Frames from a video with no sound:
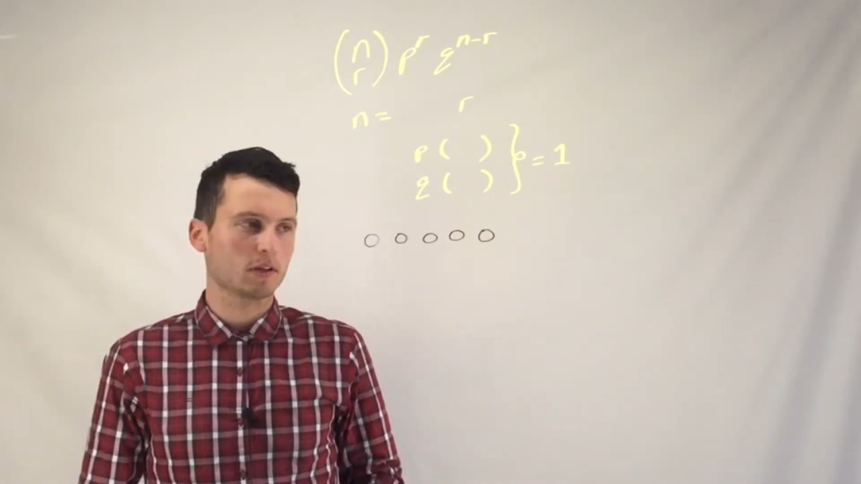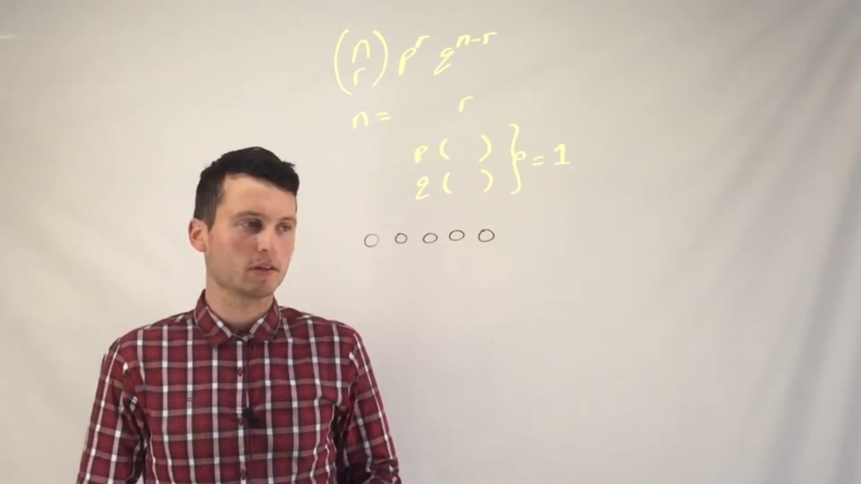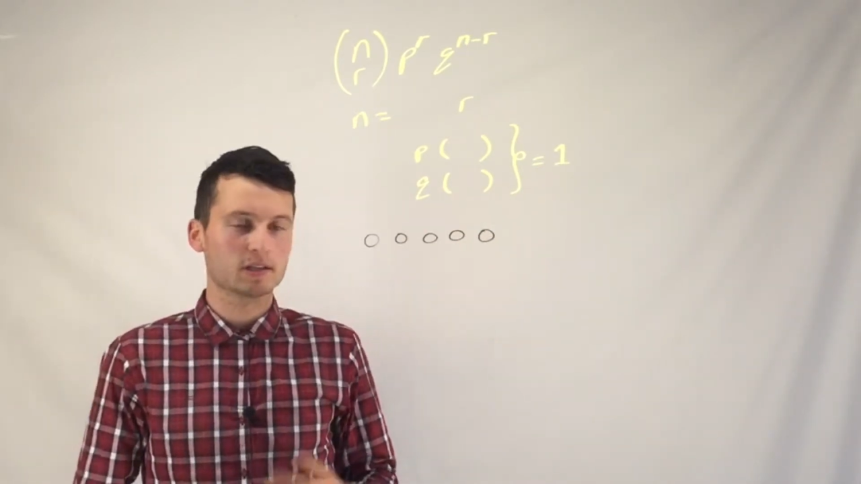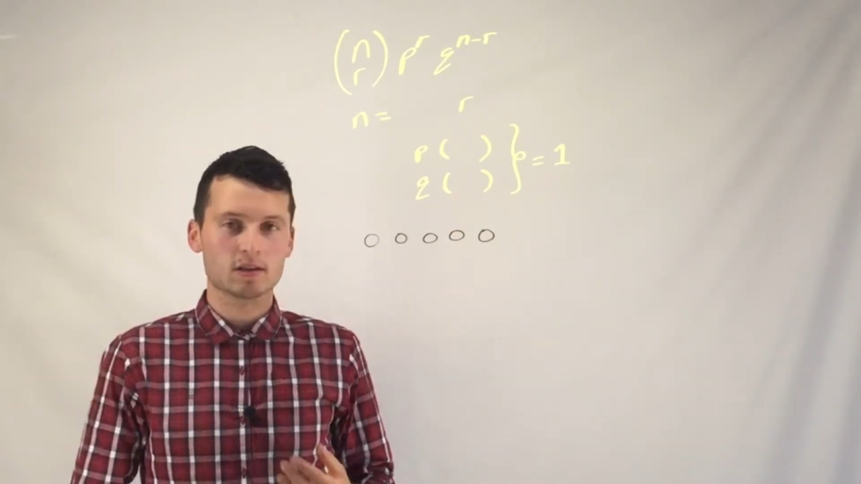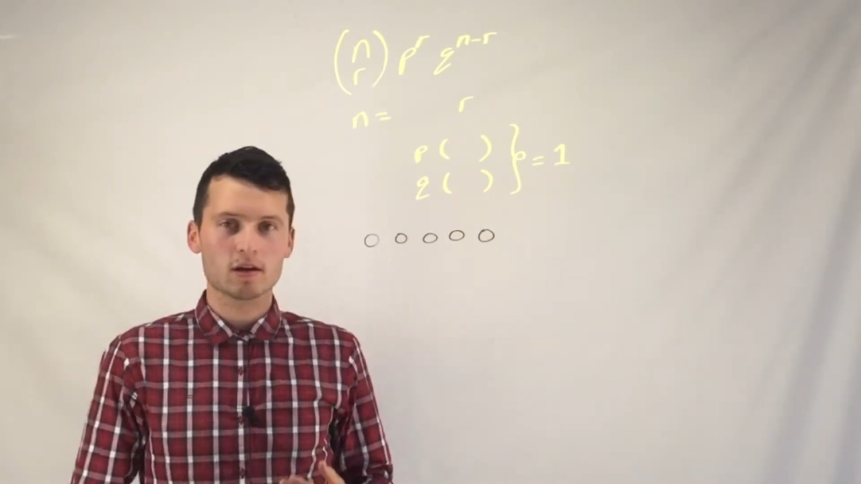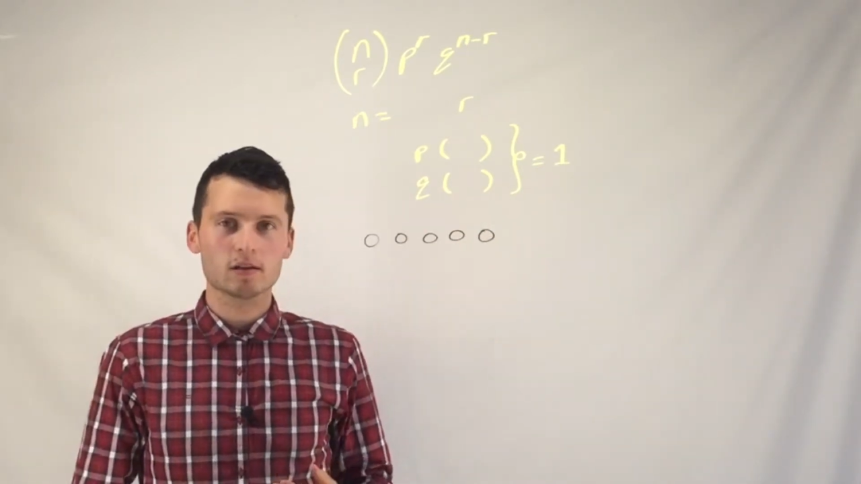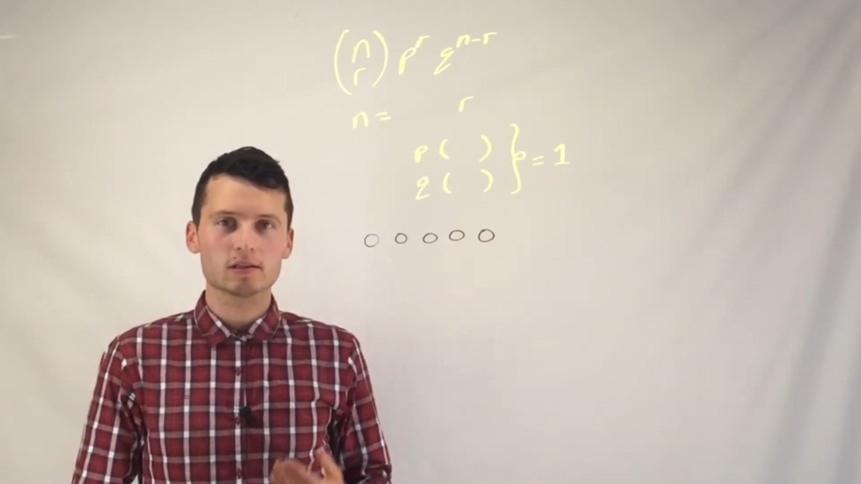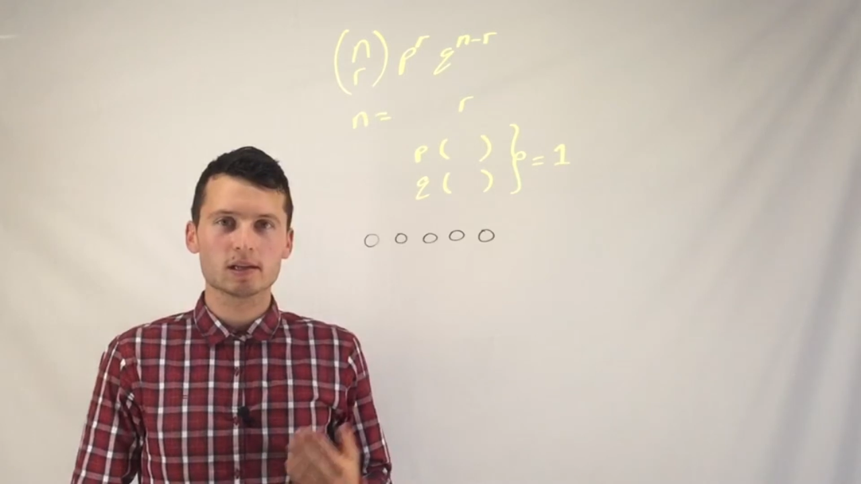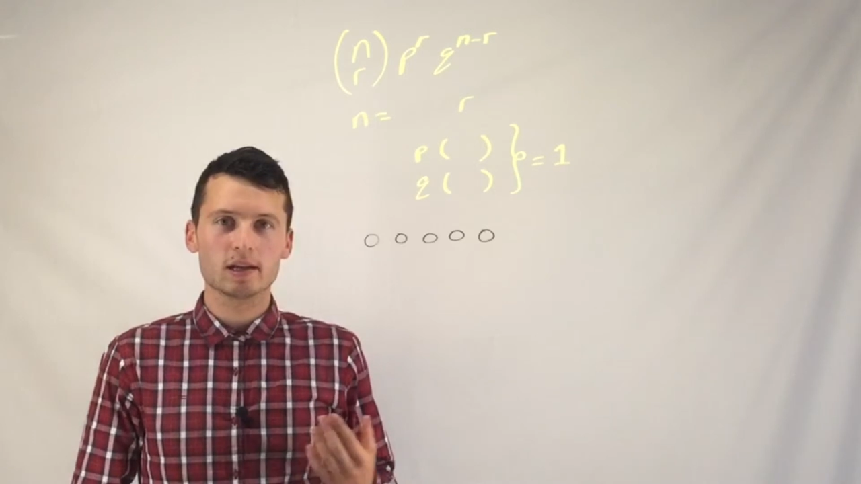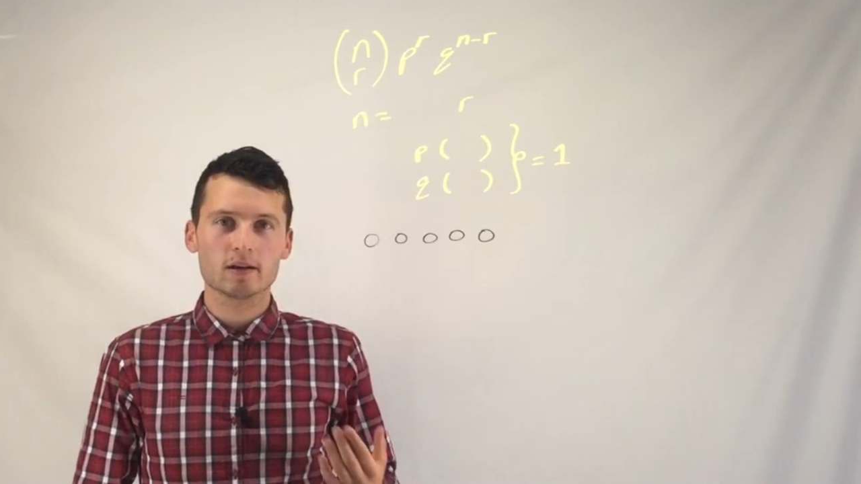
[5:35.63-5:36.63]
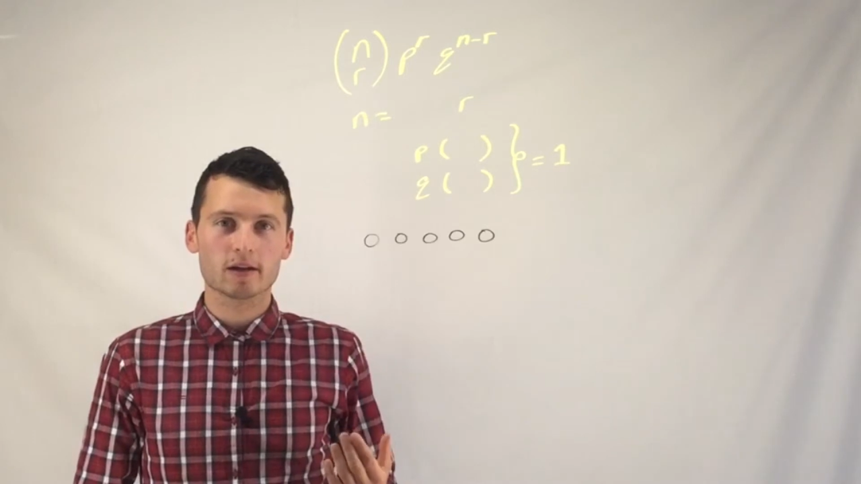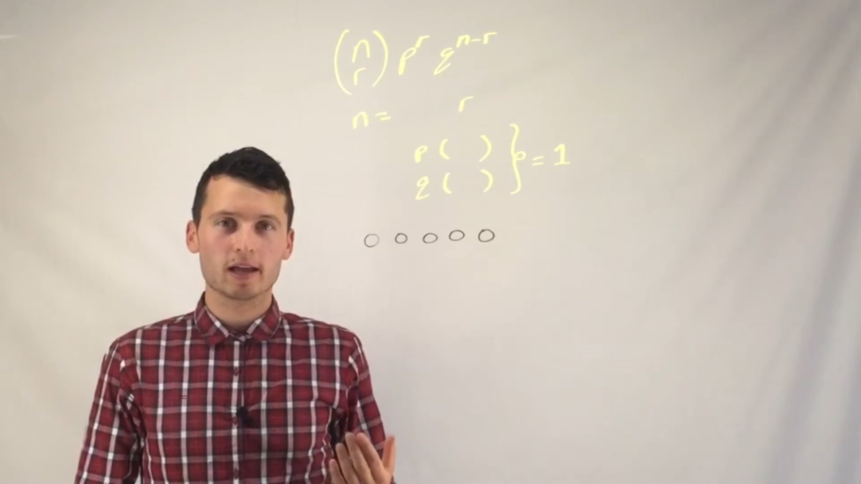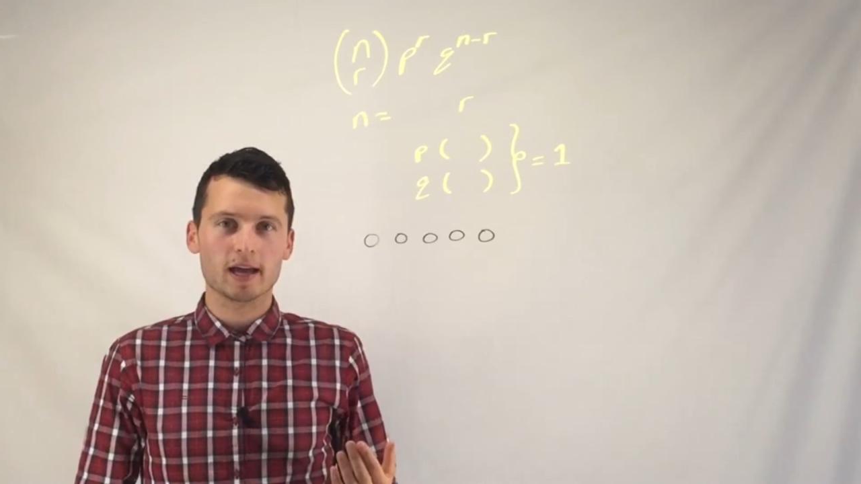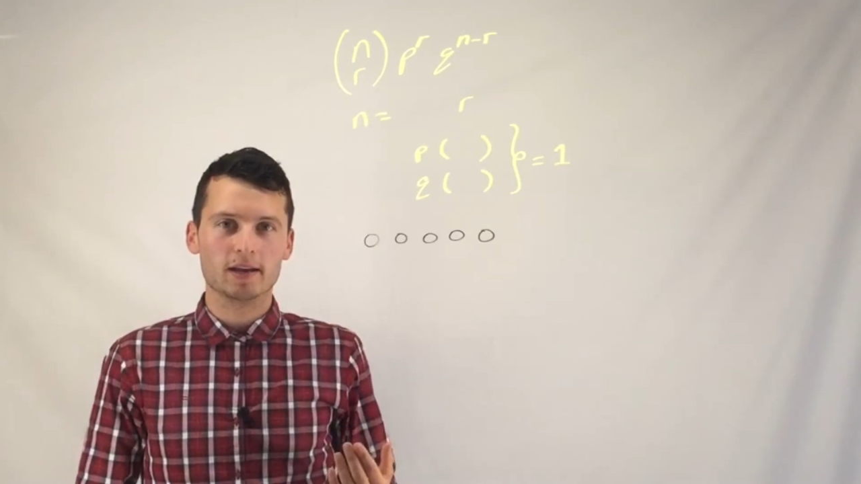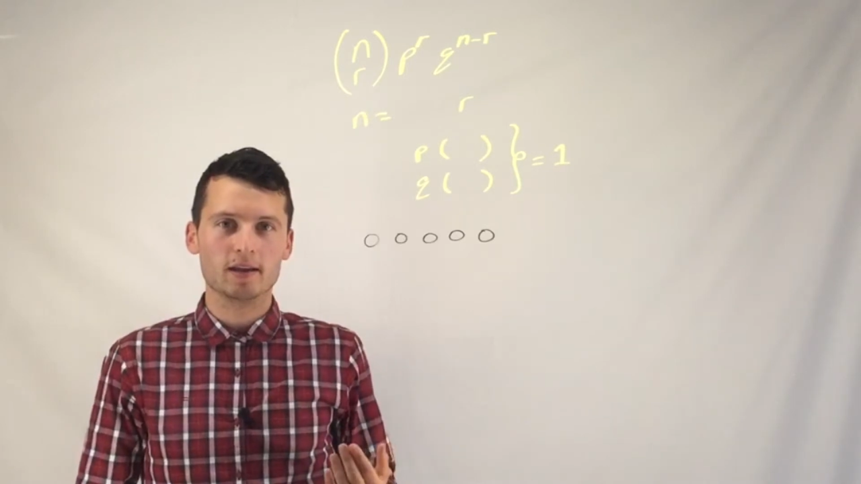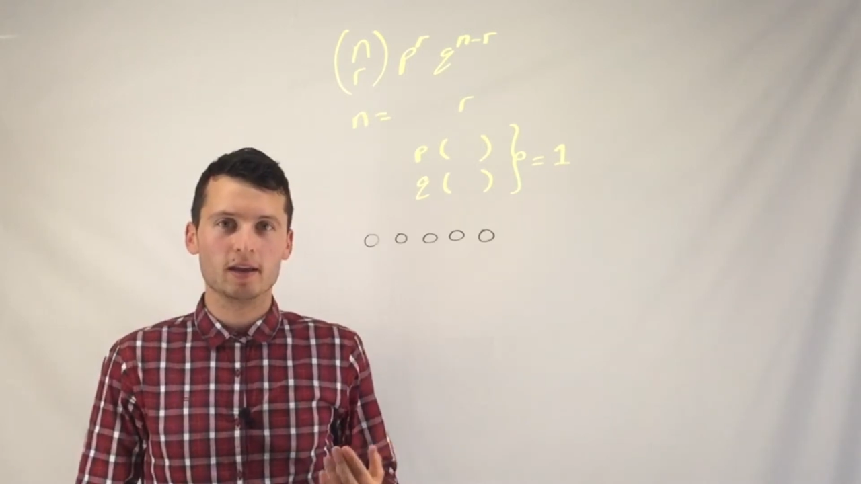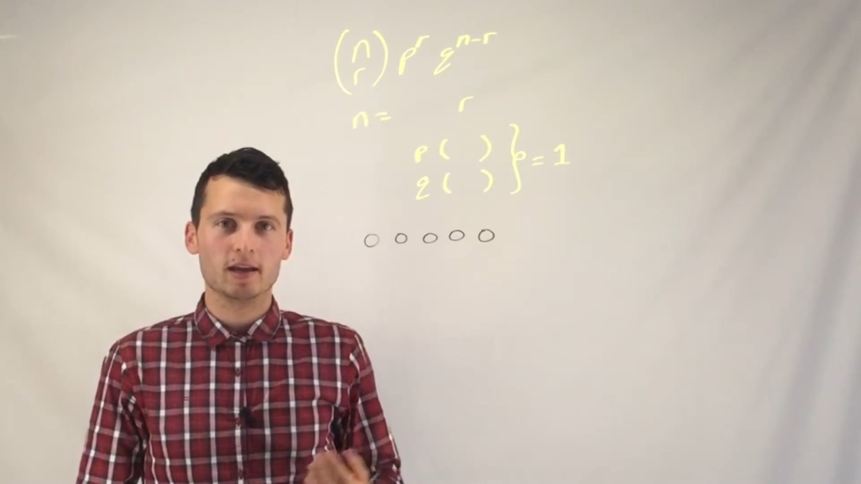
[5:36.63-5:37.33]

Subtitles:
The circles here again